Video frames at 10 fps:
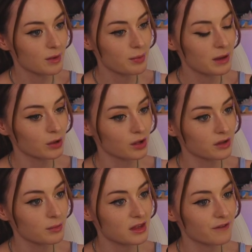people
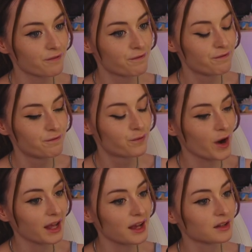older than me that are
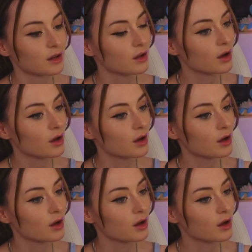freaking